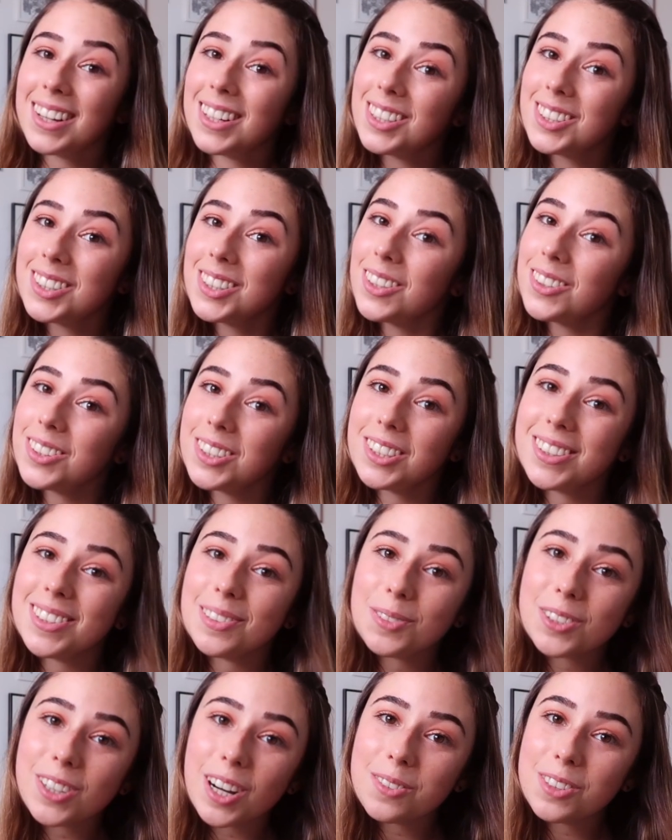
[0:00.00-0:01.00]
also to
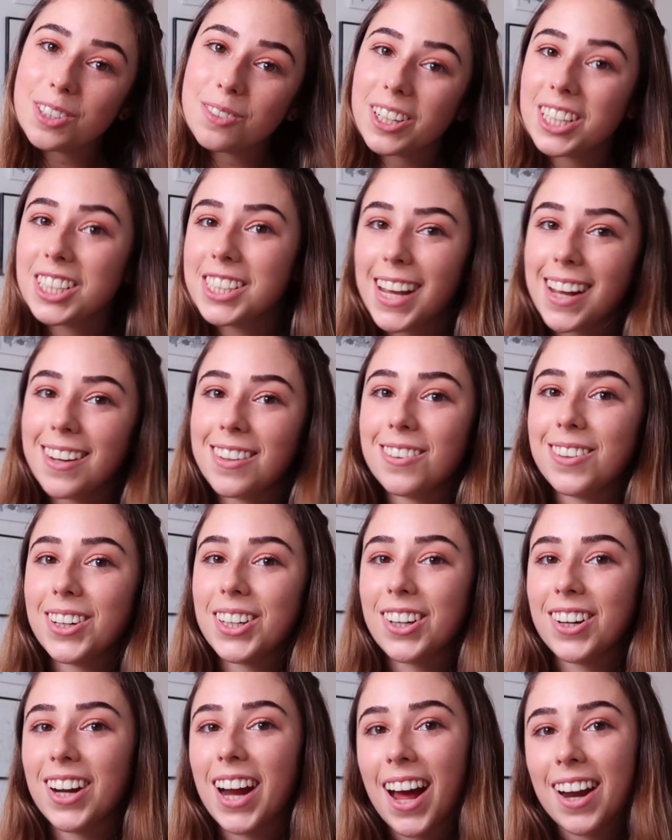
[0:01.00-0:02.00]
subscribe to my channel
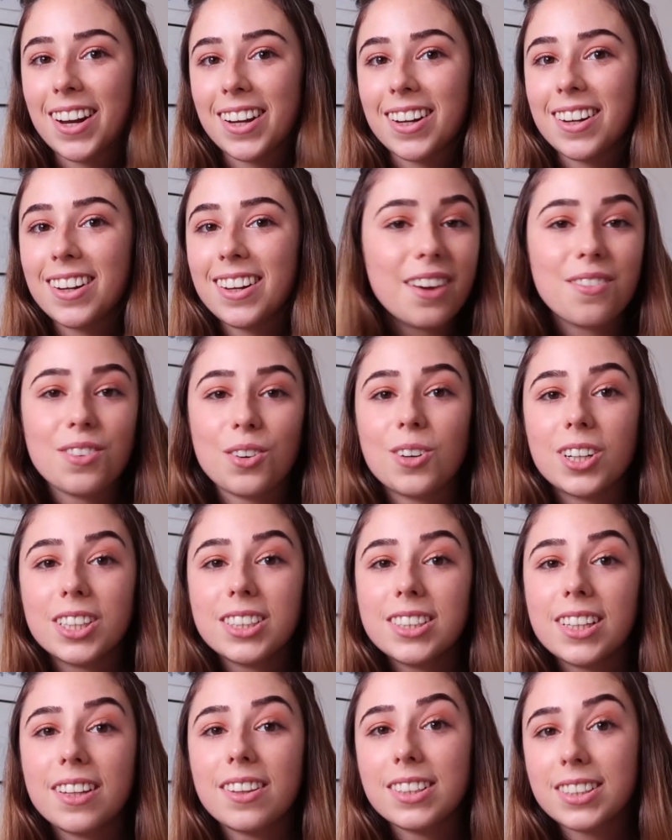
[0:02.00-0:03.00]
while you're at it. If you want
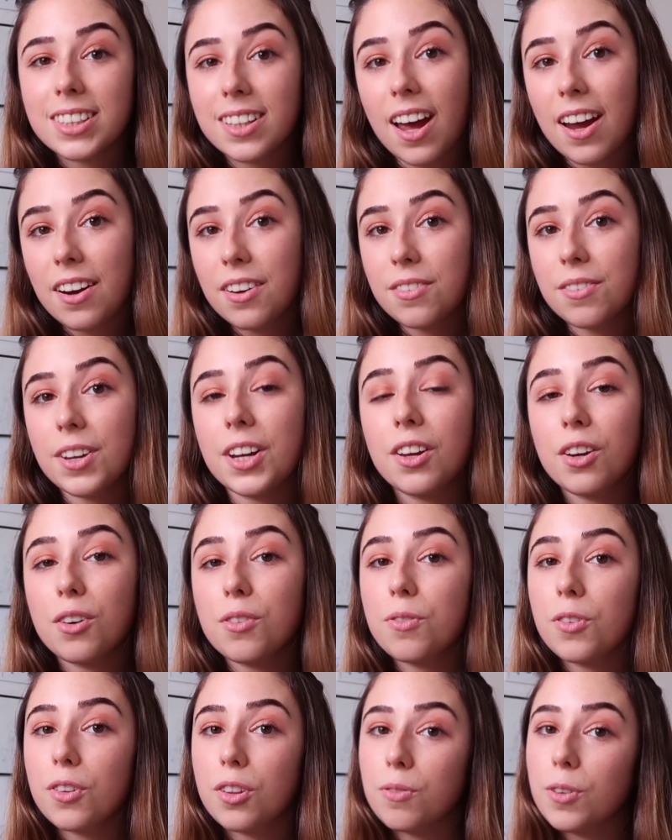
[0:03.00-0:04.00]
to see this kind of video
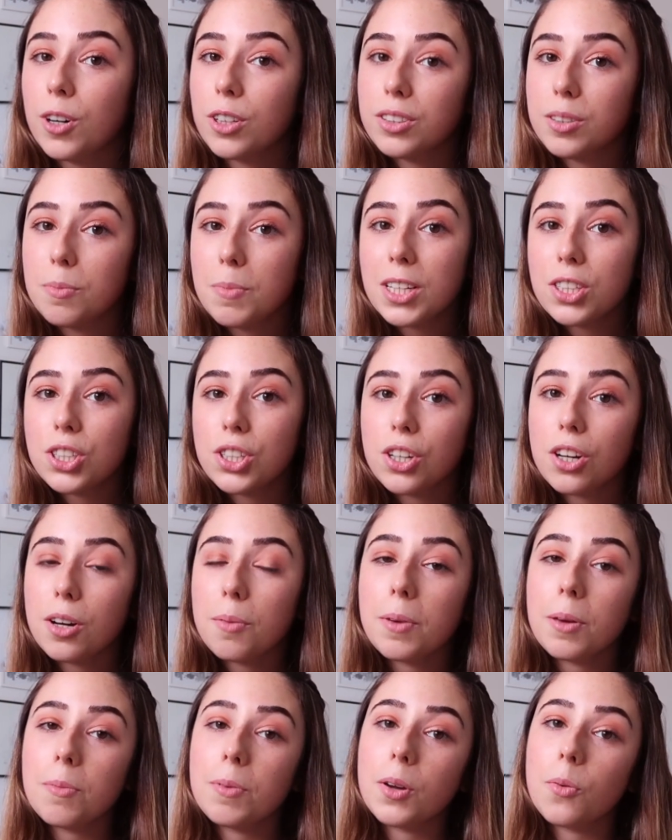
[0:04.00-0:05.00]
for the fall semester,
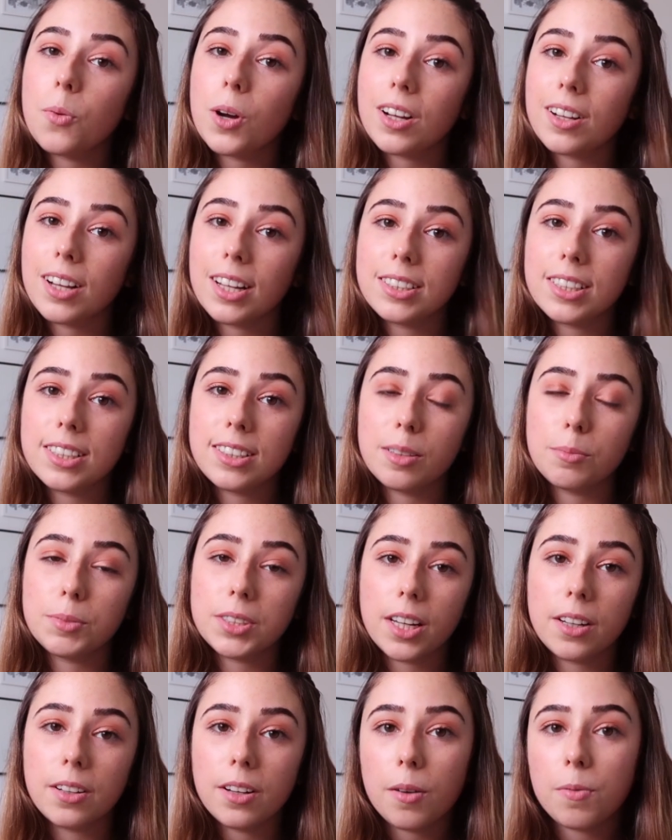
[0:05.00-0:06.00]
maybe what classes I'm
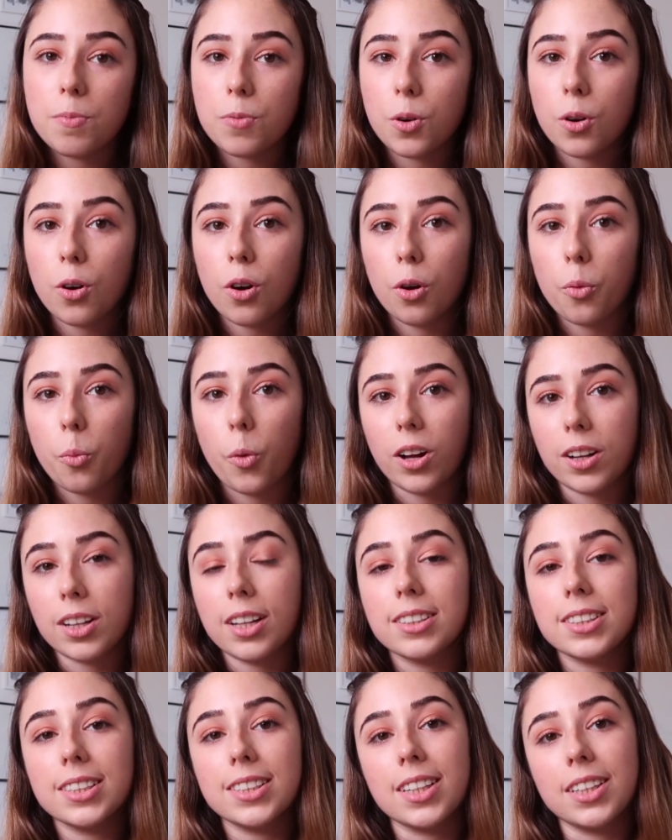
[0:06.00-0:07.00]
signed up for or what
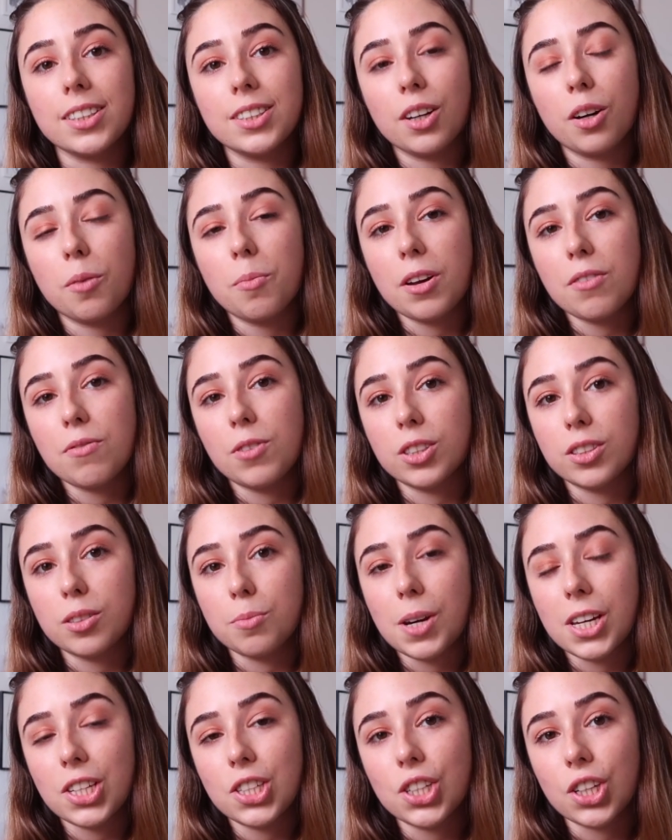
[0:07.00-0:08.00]
classes I took my fall
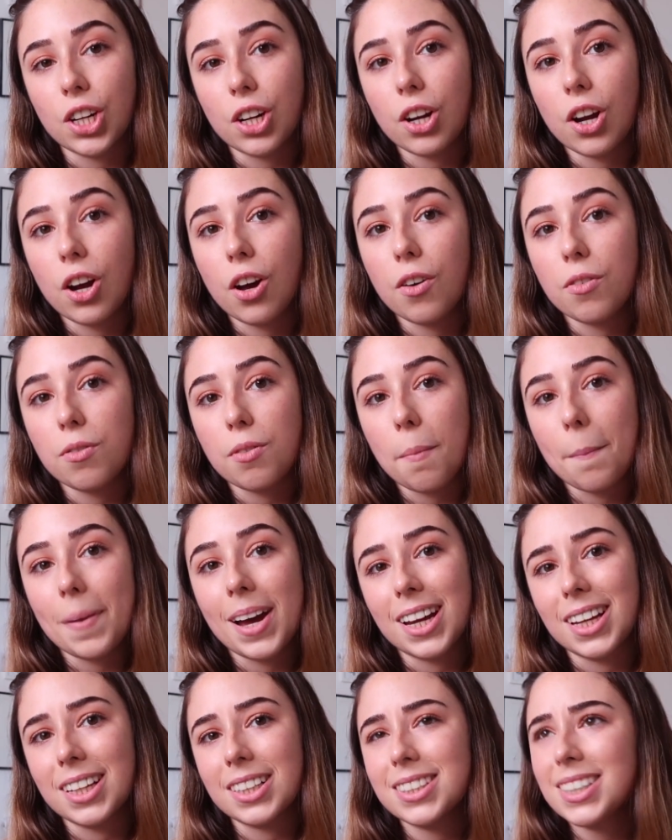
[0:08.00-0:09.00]
semester of
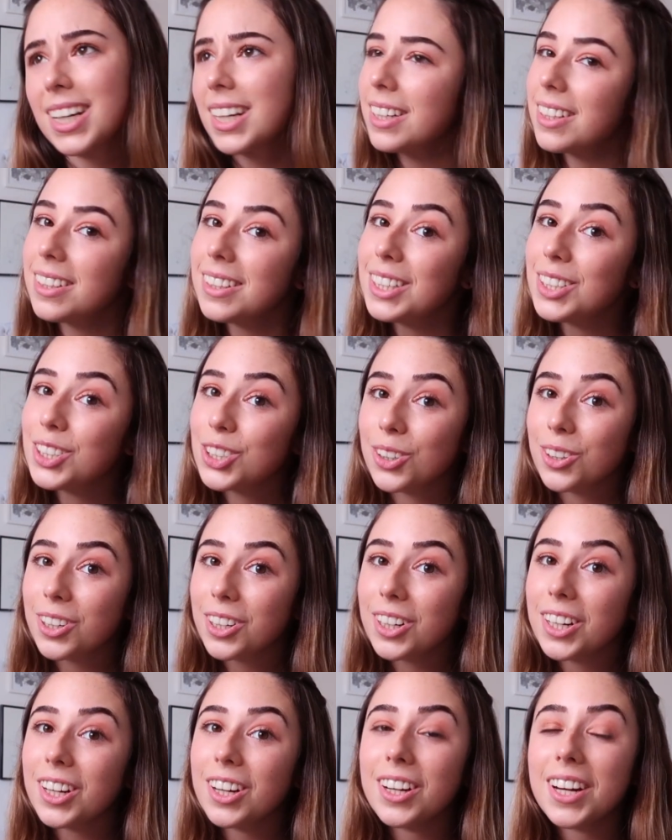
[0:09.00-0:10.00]
my technically
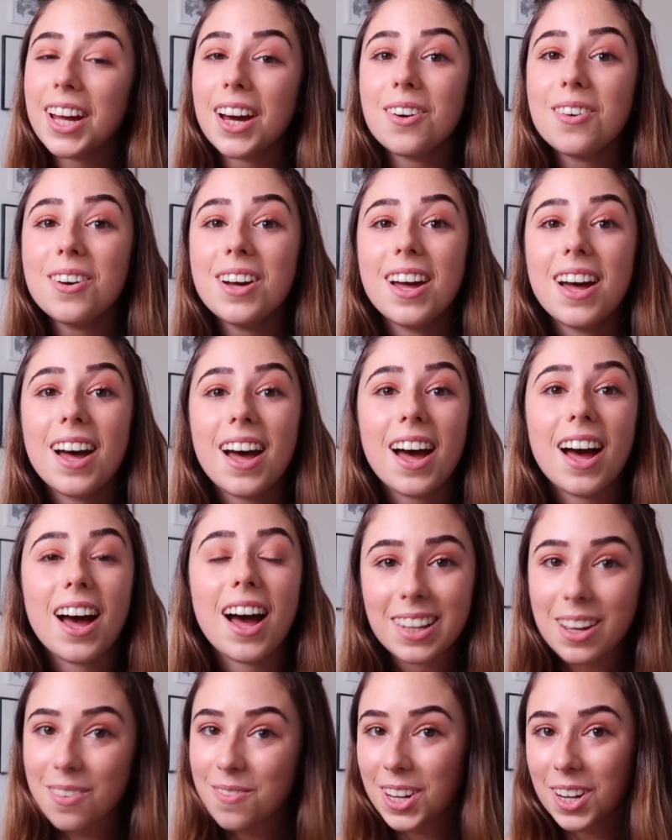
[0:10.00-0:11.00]
junior year now,
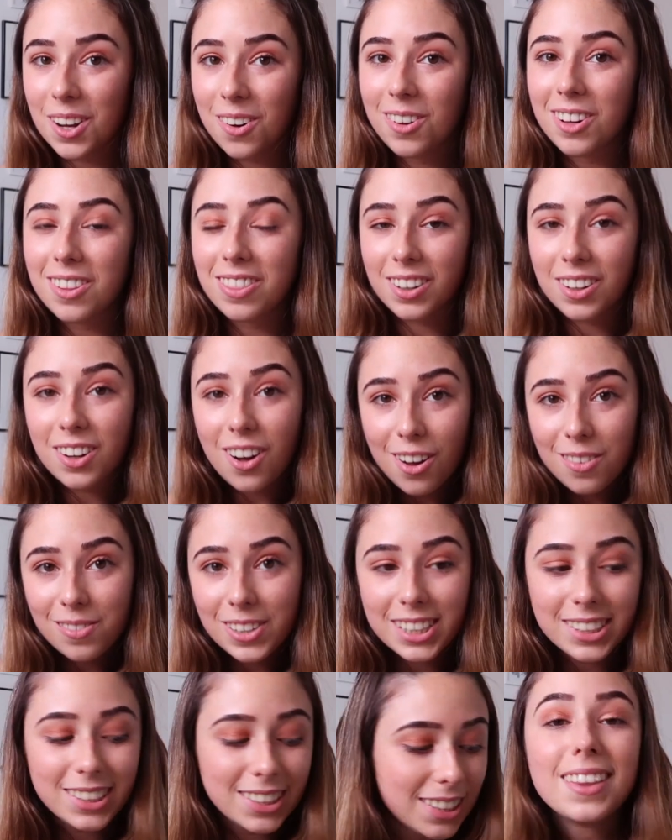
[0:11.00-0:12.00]
let me know in the
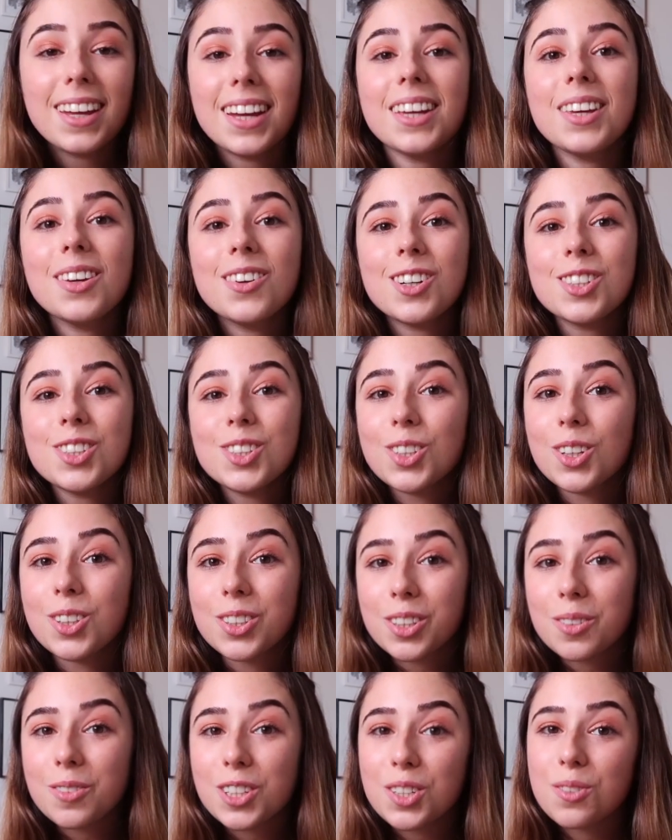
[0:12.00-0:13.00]
comments. Thank you all so
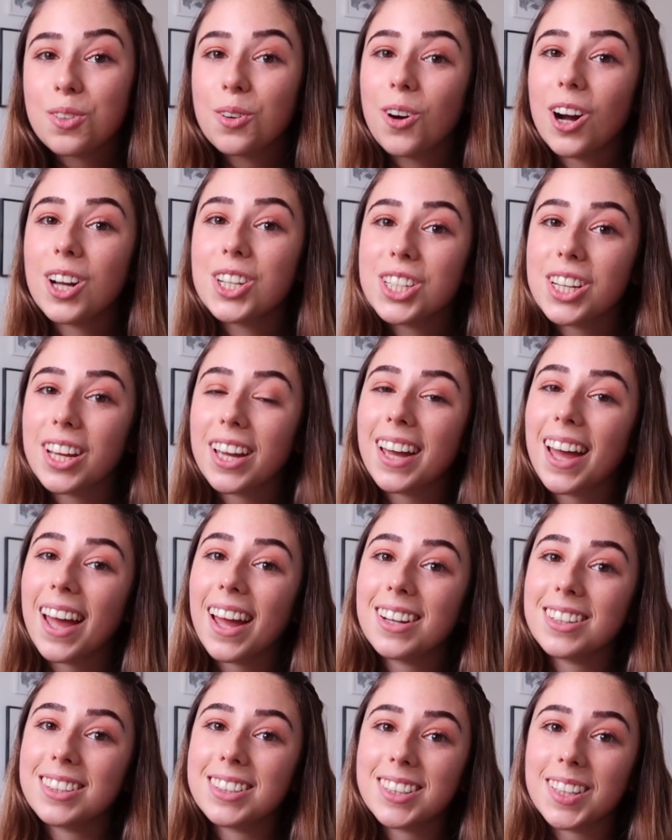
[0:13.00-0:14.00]
much for watching,
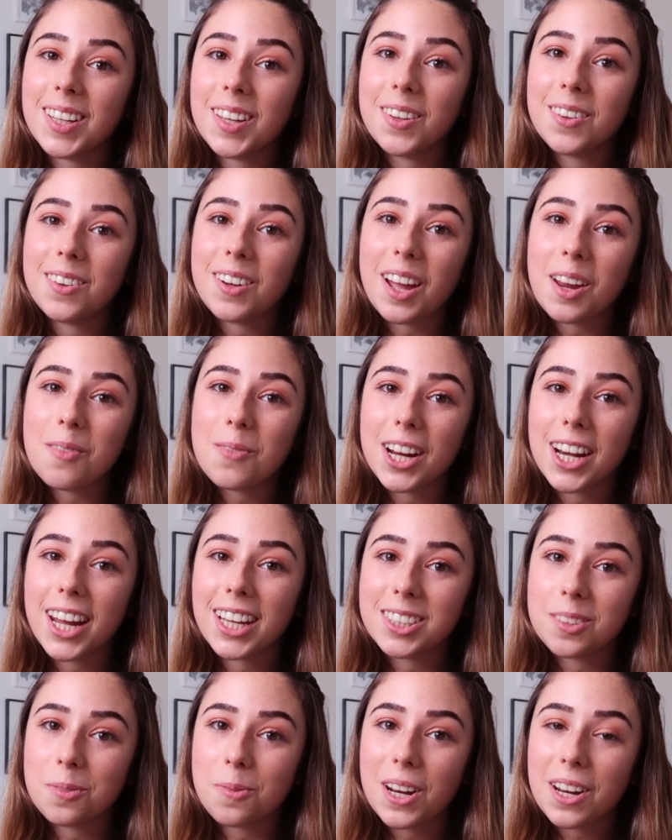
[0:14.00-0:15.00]
and I'll see you in my
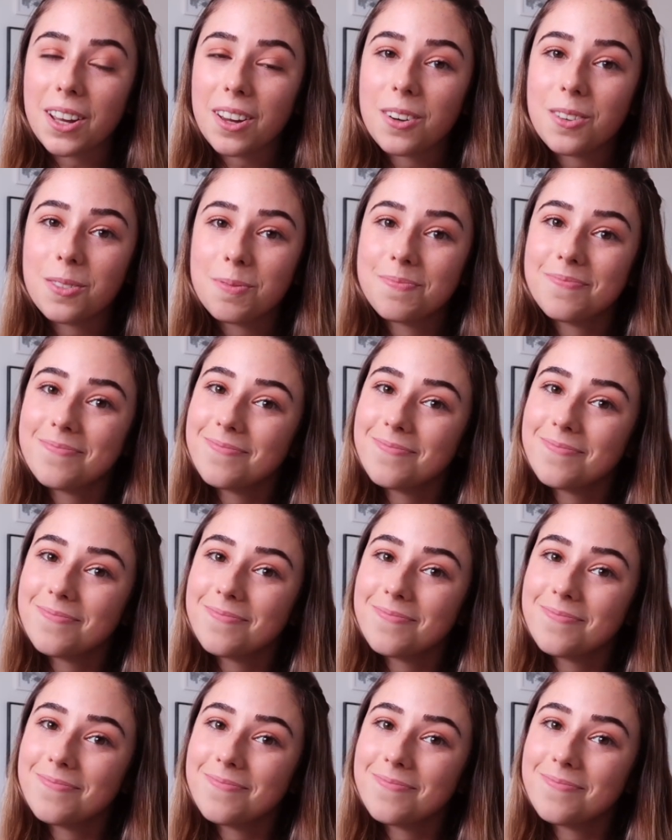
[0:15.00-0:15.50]
next video.